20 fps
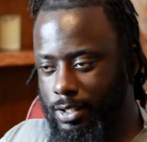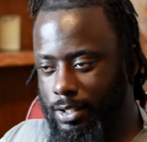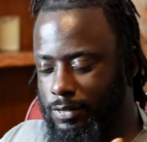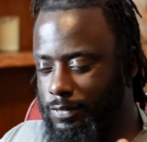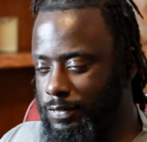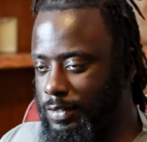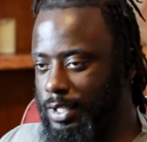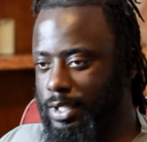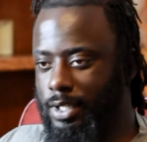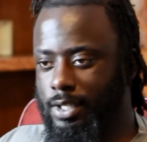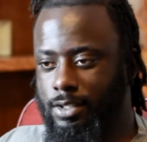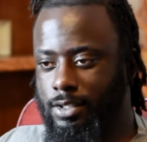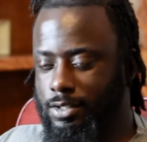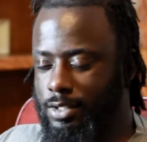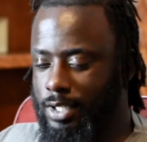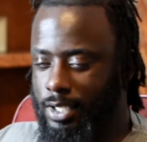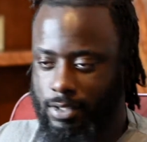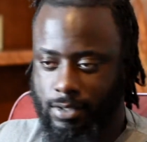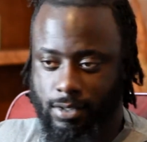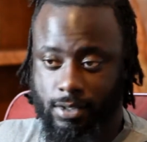
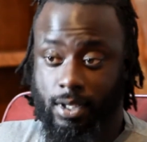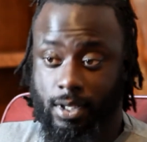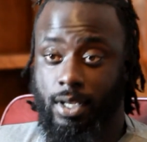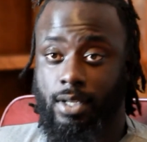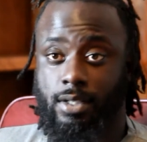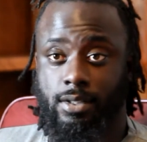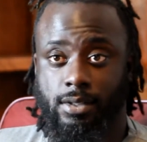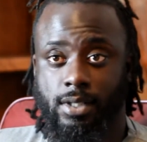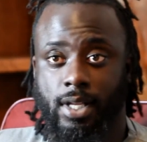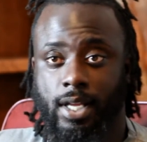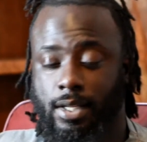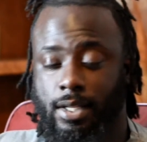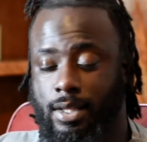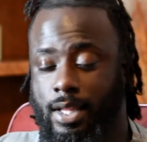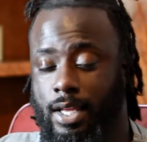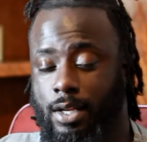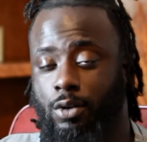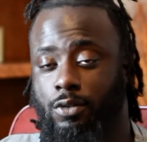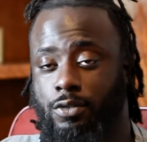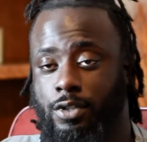feelings, these things
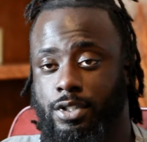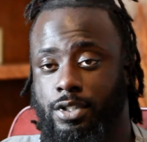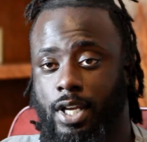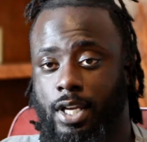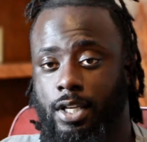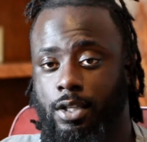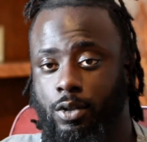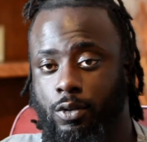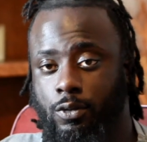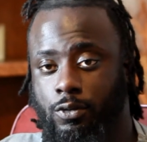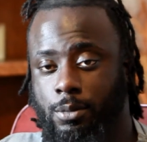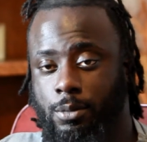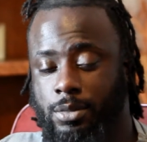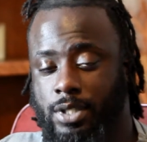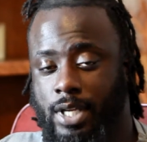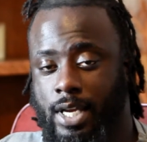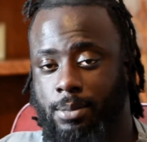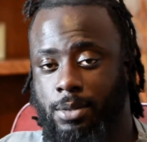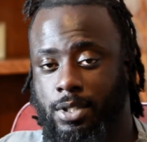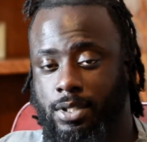that overtake you from
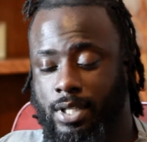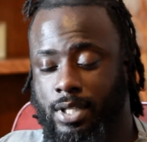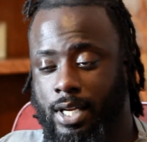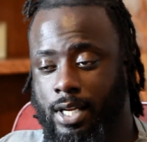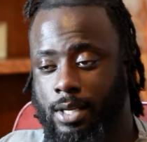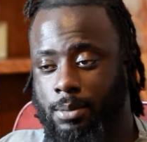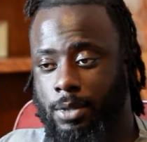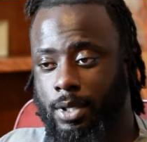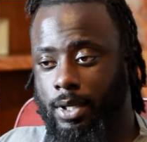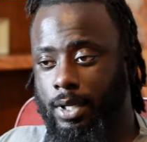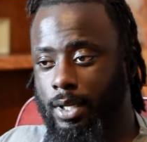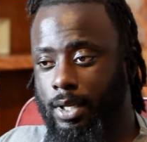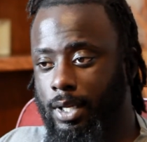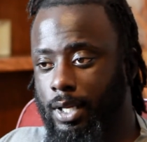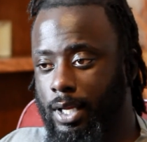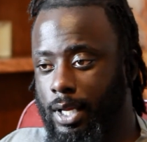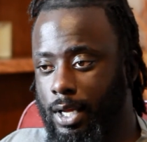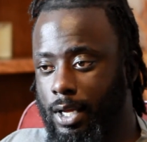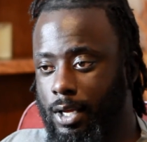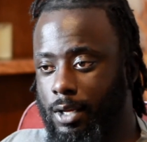time to time.
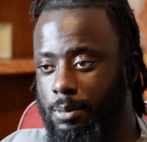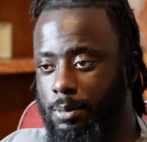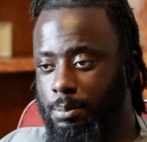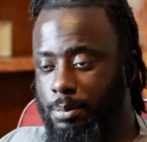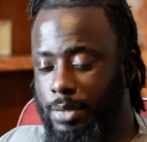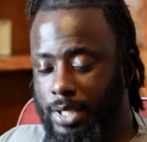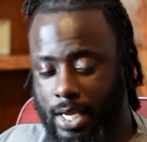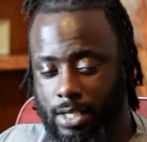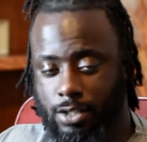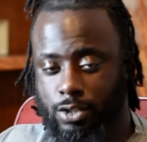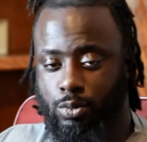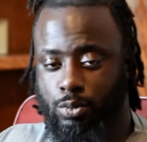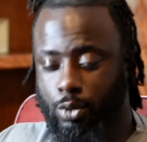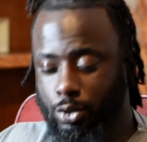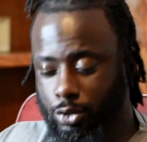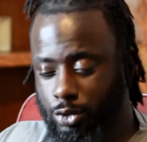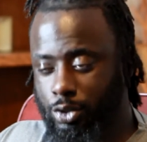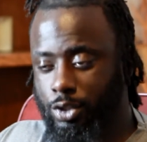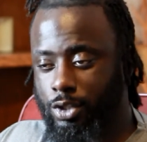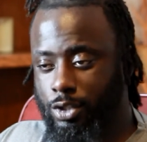But I just
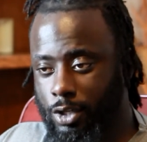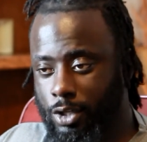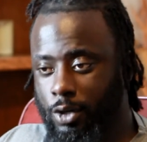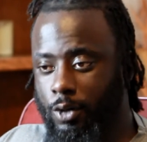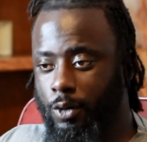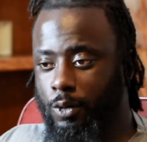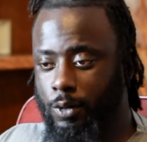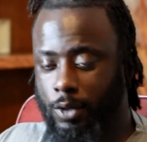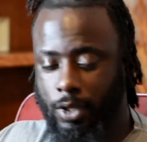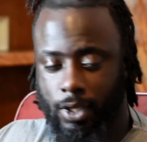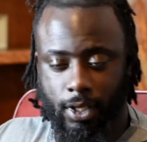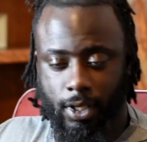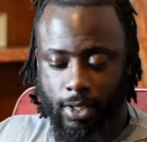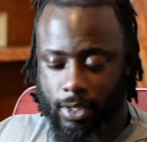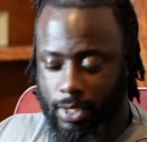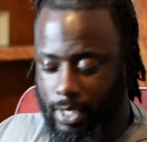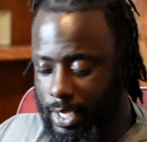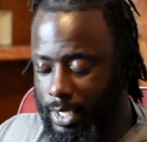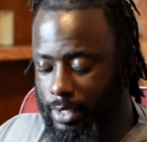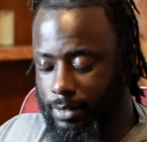want you to know
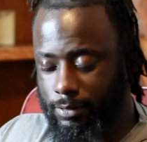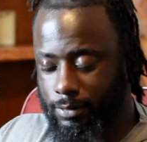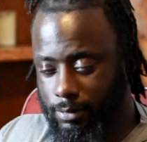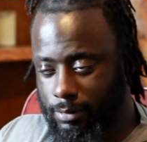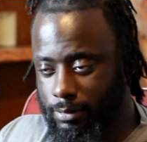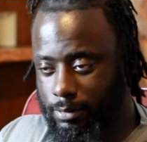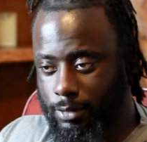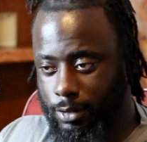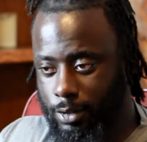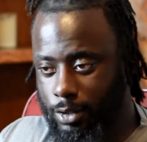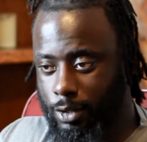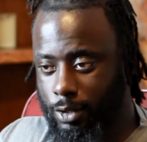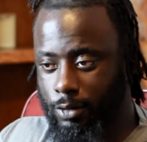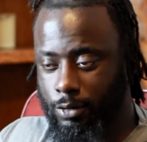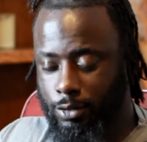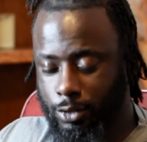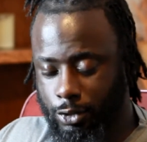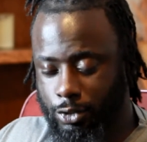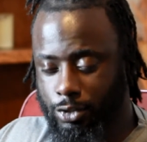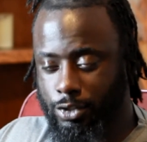that, you
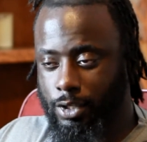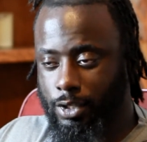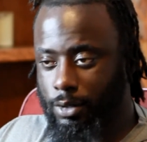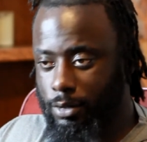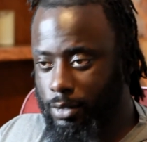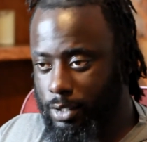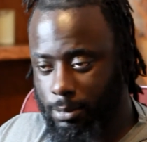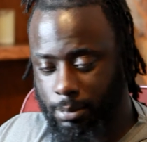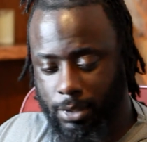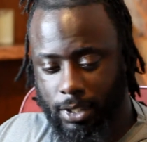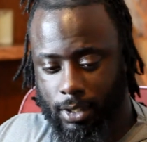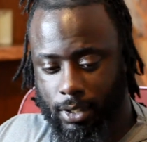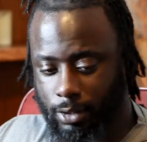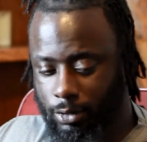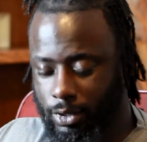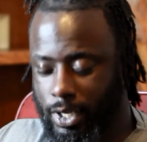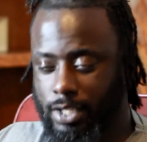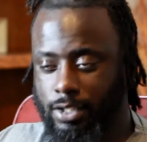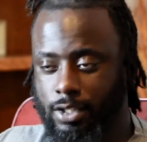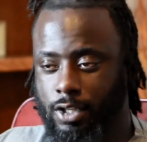know, you're still going to be a
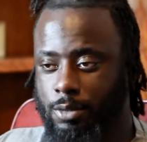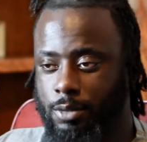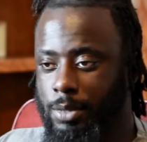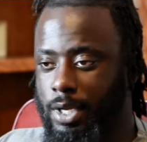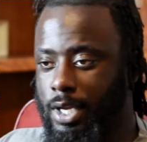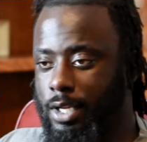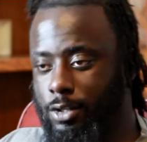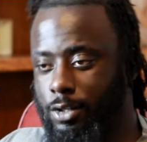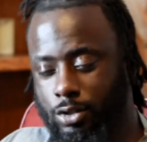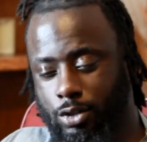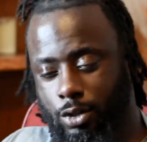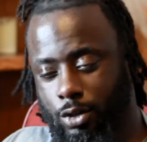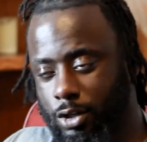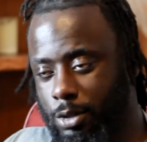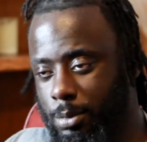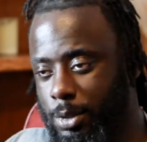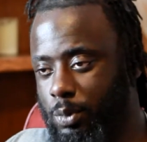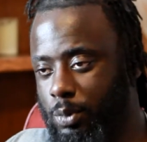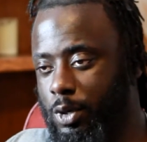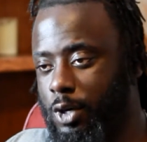great young man. You're still
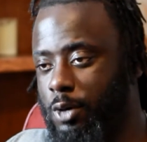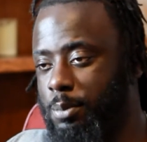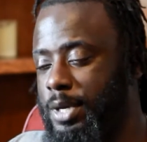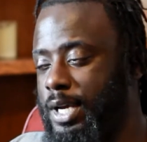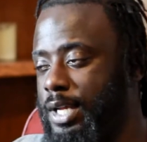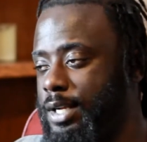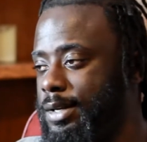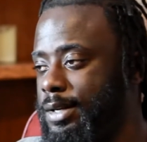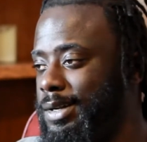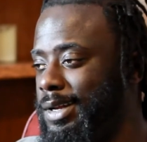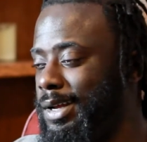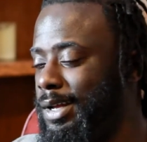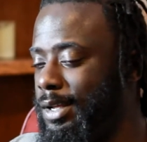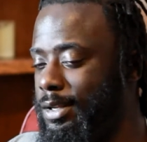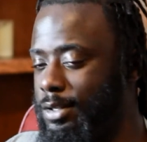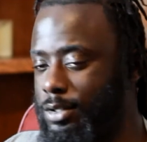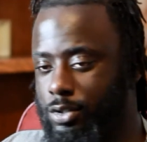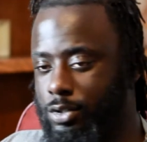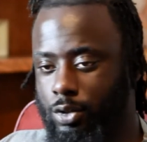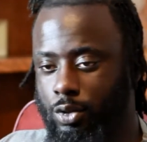going to be well-mannered.
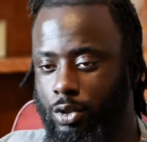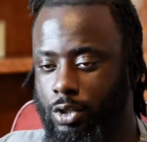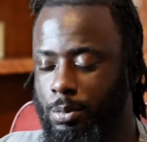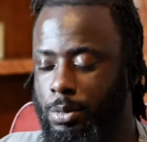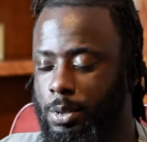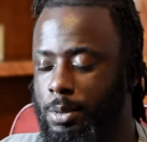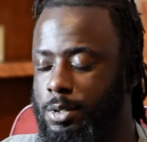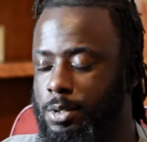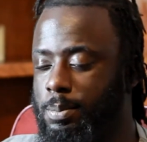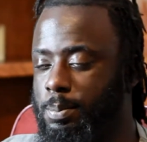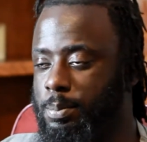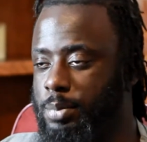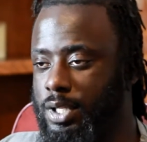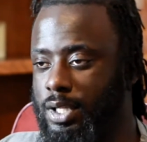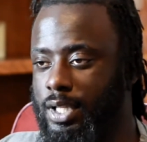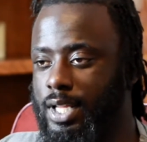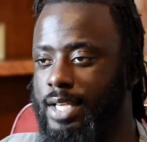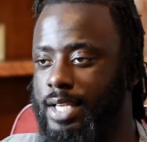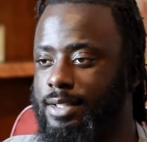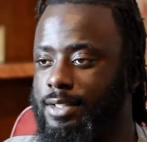You're still going to be
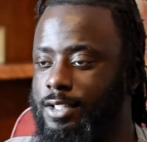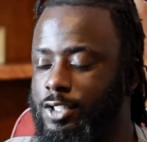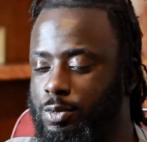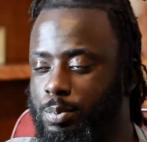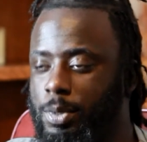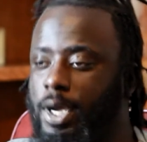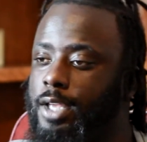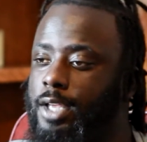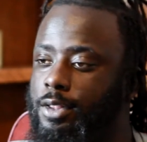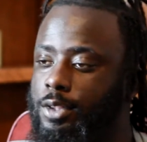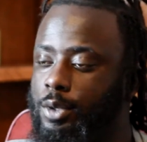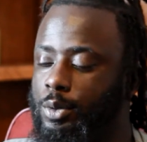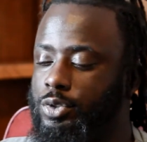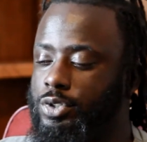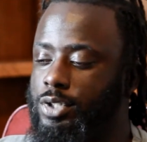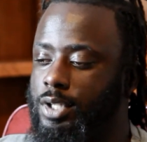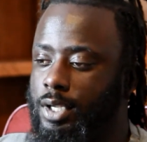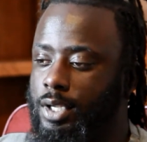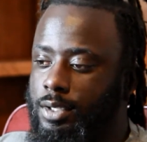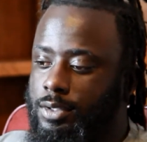polite despite
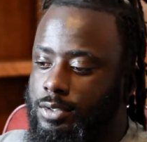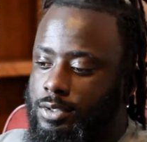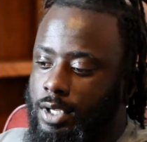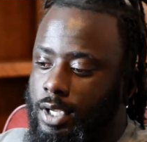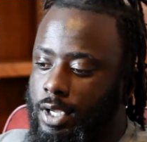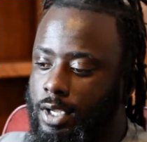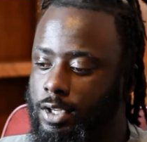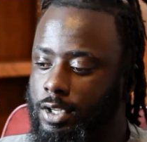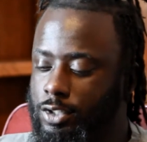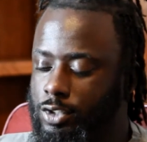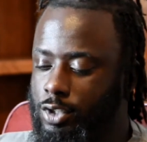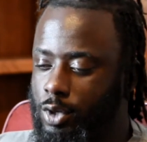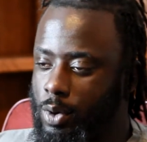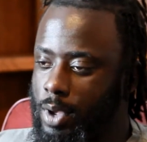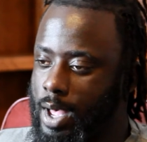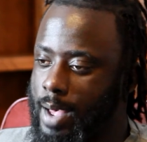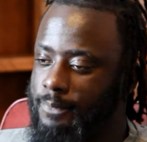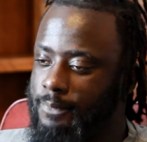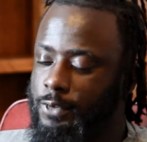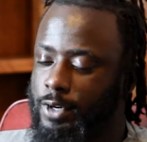those things.
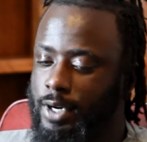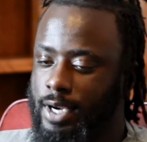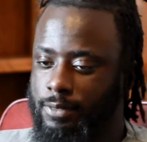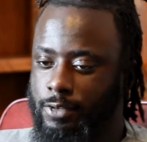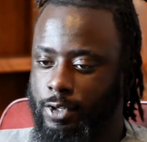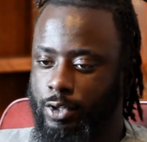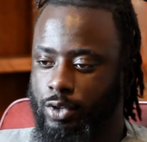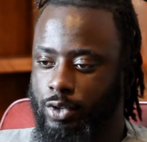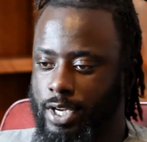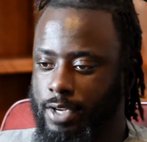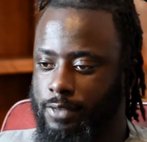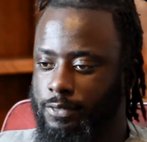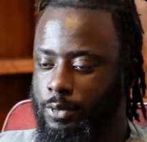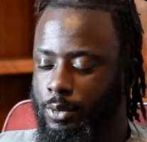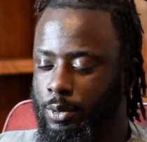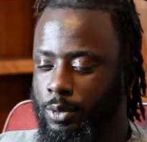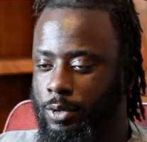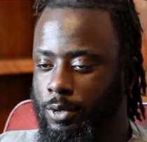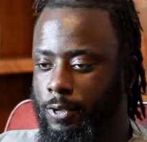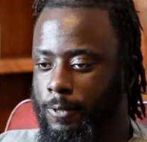So I'm forever
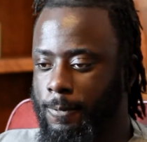grateful